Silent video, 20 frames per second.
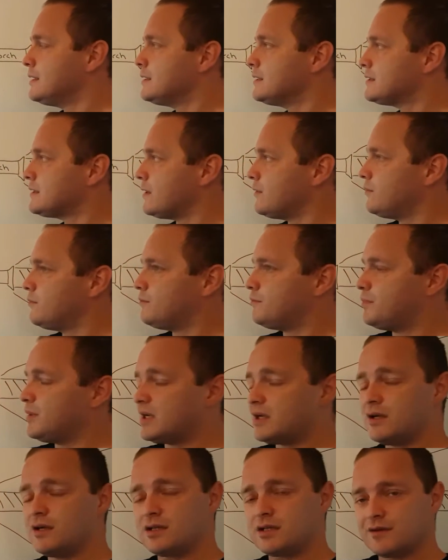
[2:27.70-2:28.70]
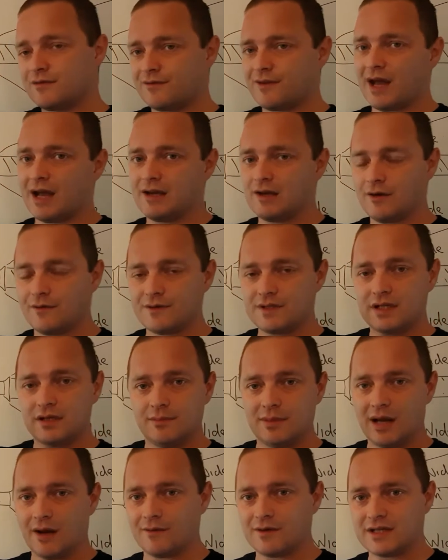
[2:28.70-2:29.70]
So because of that, you'll obviously
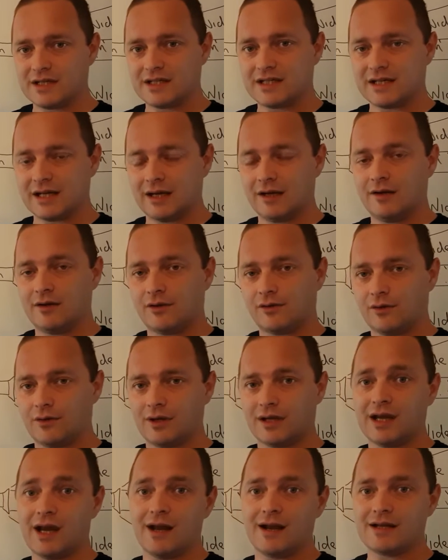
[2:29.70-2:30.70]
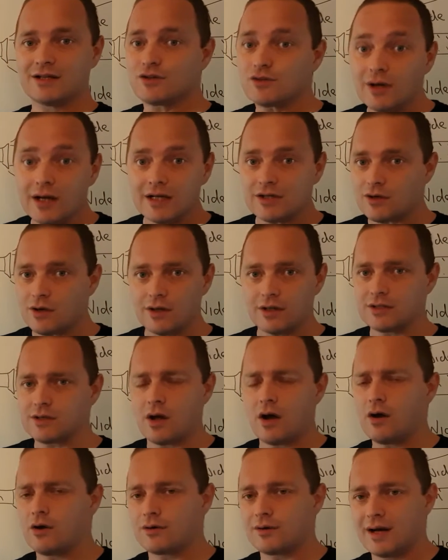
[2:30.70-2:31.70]
be able to see through the kit. It's great. It's like, it's
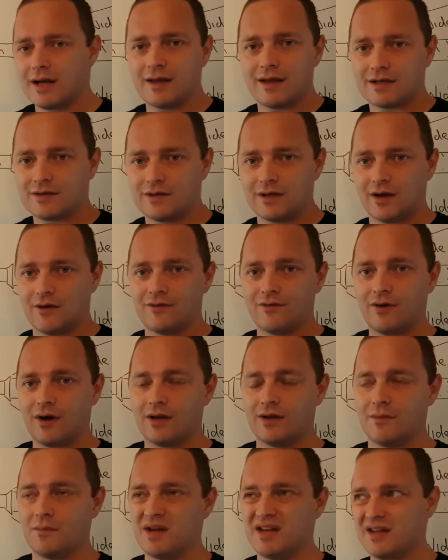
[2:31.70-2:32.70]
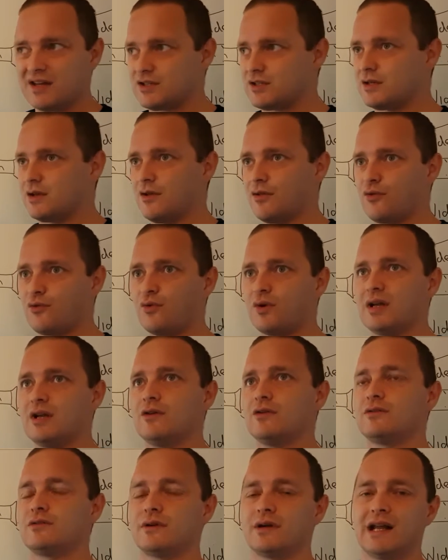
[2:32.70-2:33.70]
like, oh great, that's you know fine. I mean that's
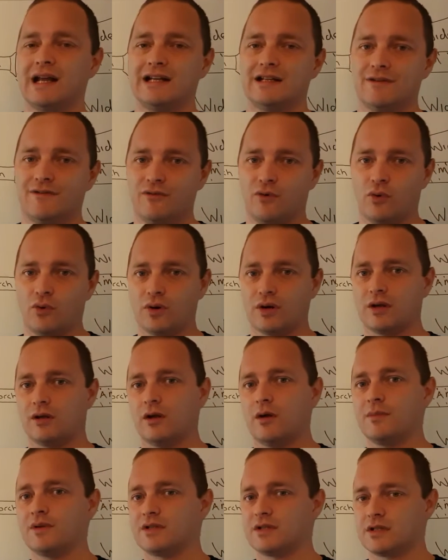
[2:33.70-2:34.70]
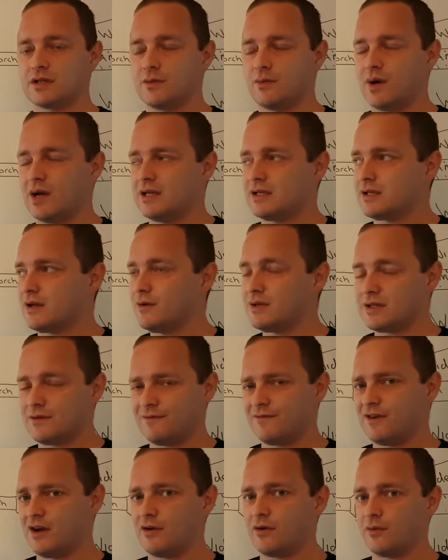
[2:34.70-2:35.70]
384 kilometers away, so it's a
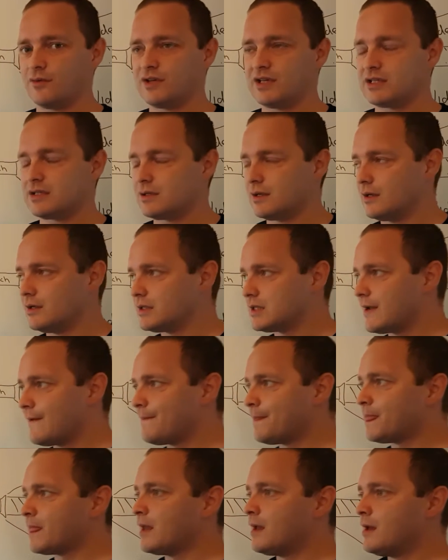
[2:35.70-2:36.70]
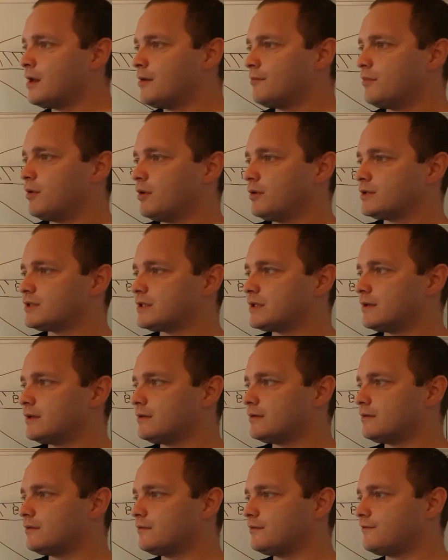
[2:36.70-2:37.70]
fair old distance. But
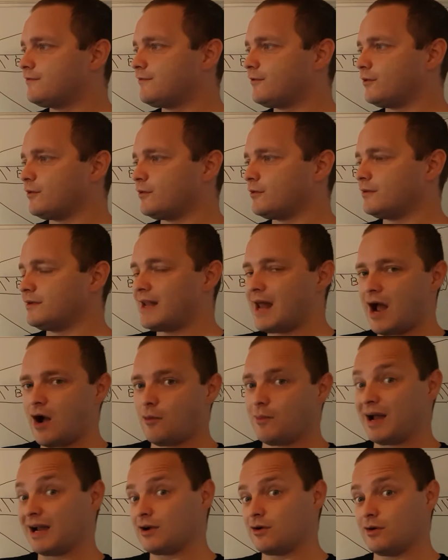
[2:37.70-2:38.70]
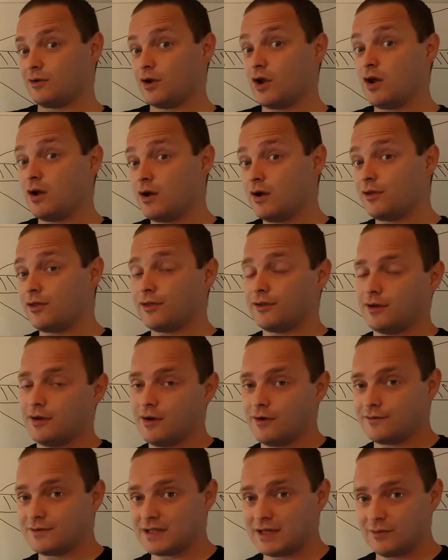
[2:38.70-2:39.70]
for now back on Earth, you
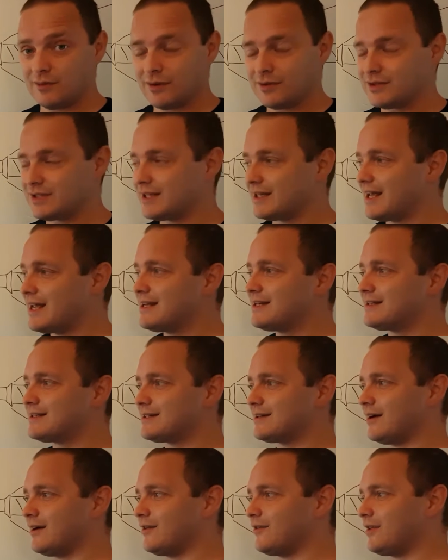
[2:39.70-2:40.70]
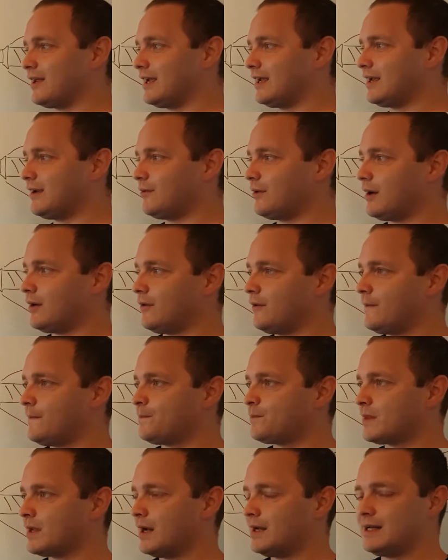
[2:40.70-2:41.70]
obviously want to then start thinking, well,
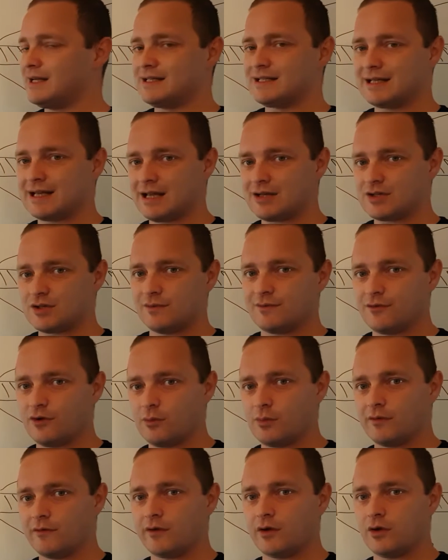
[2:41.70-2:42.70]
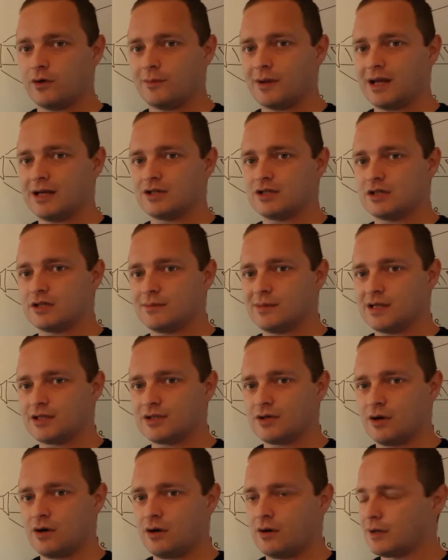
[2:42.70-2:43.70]
I need to get some form of illumination to my
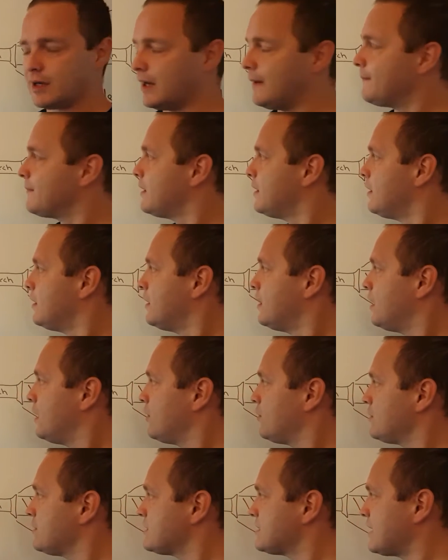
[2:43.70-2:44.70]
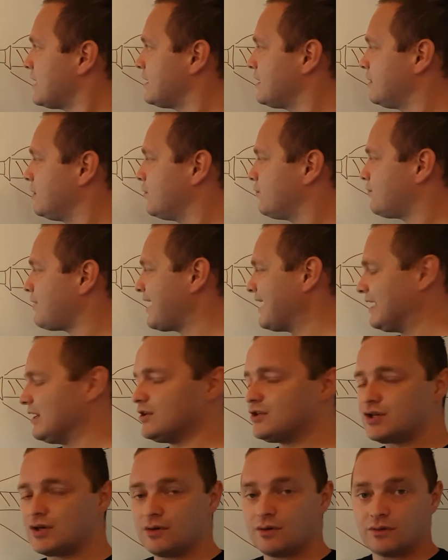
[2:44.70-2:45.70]
target. And understanding the
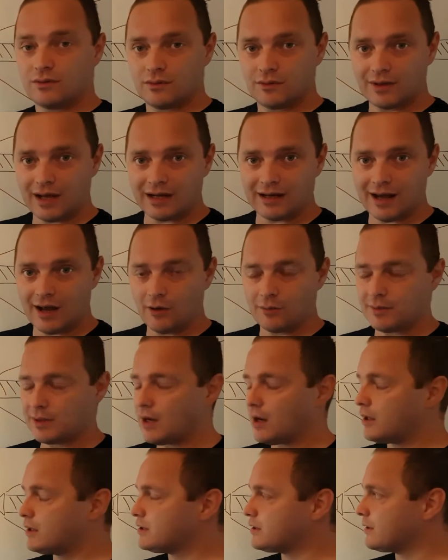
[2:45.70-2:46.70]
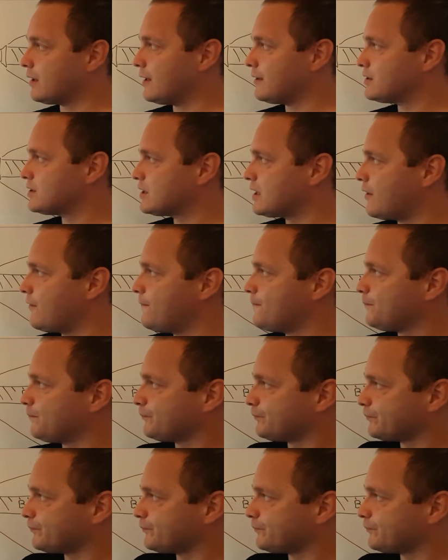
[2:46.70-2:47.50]
range will then help guide you that. So